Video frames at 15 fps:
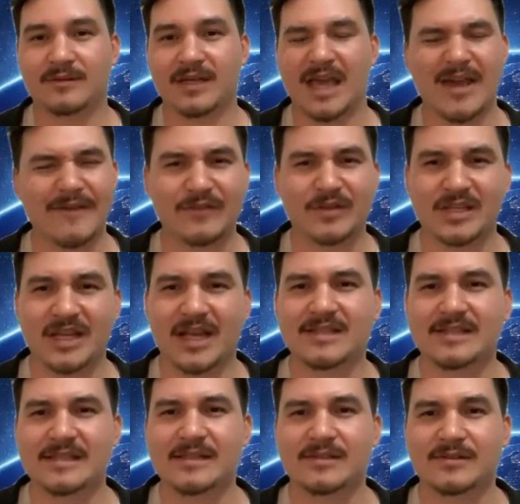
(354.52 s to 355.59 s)

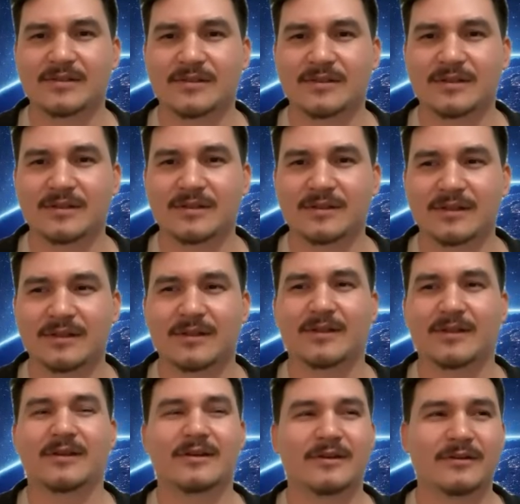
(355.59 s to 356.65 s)
emphasize this
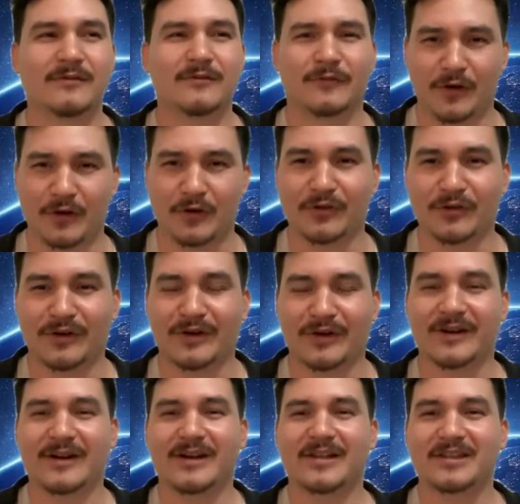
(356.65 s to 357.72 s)
further.
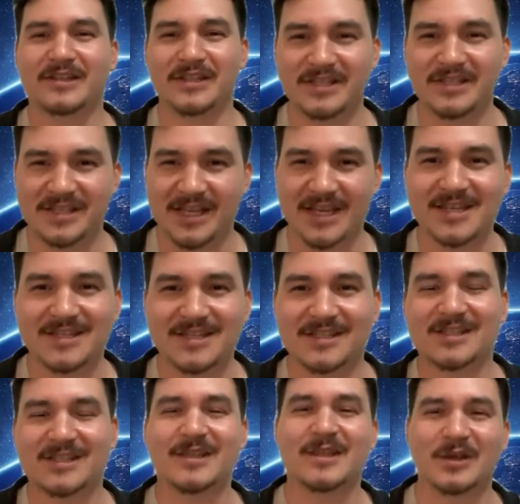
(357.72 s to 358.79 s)
This
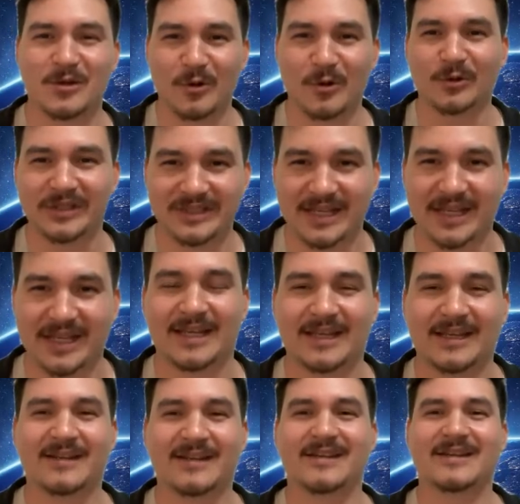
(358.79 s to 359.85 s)
is the golden
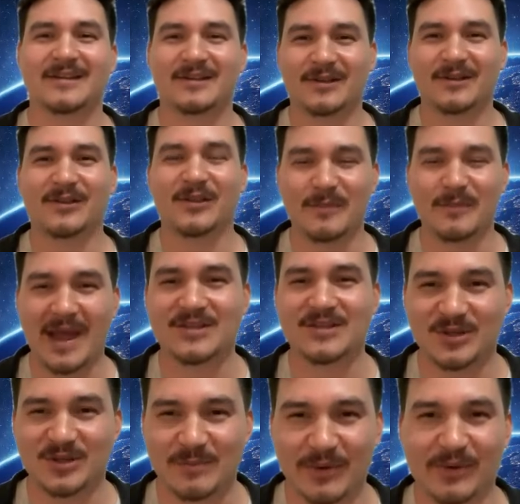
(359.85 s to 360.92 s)
ticket, the
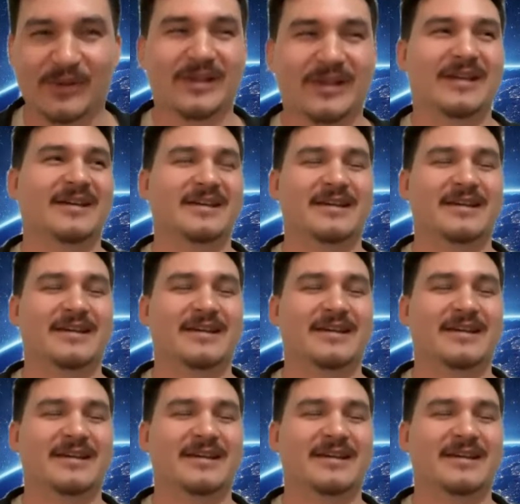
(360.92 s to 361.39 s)
magic bullet